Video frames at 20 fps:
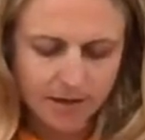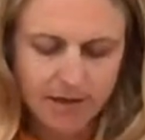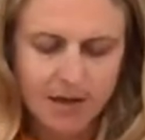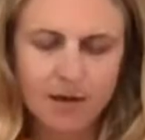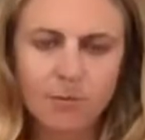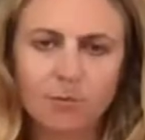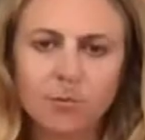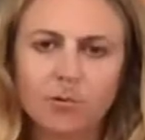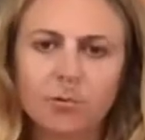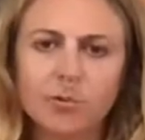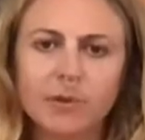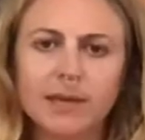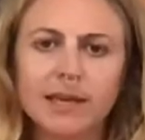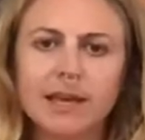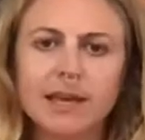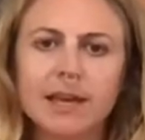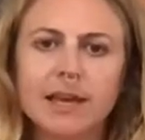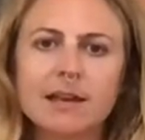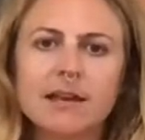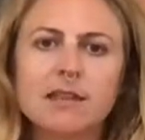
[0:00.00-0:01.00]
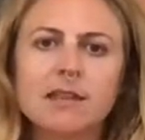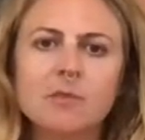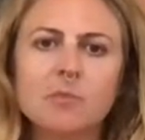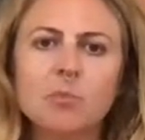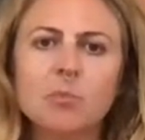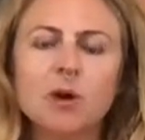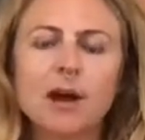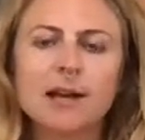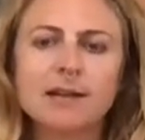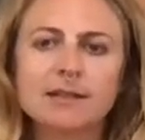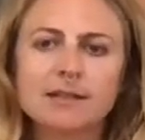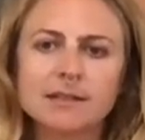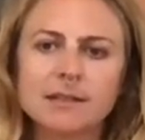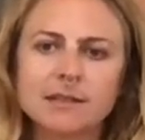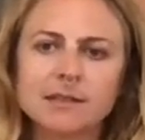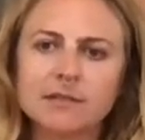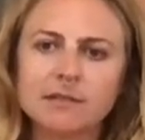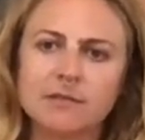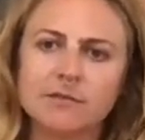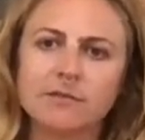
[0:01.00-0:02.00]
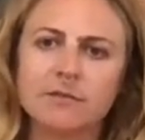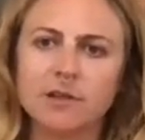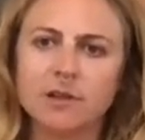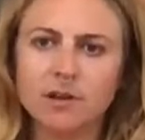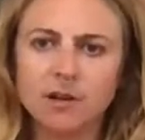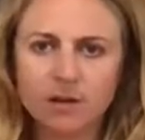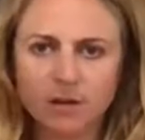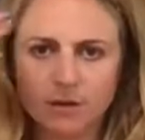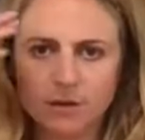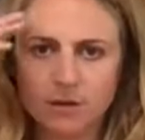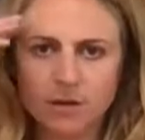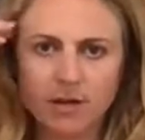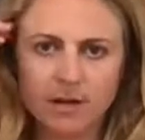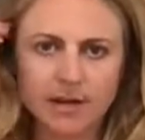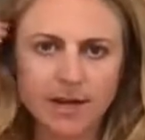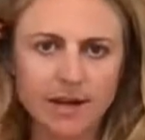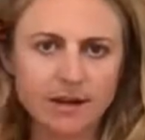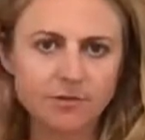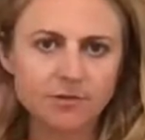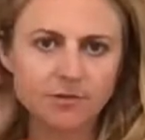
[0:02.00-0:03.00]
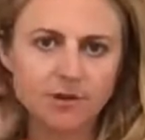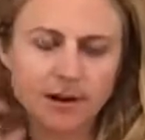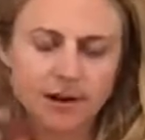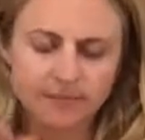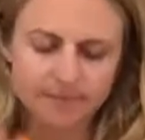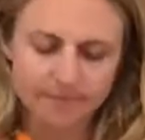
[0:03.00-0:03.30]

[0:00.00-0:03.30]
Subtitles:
And we'll begin the practice of Yoga Nidra.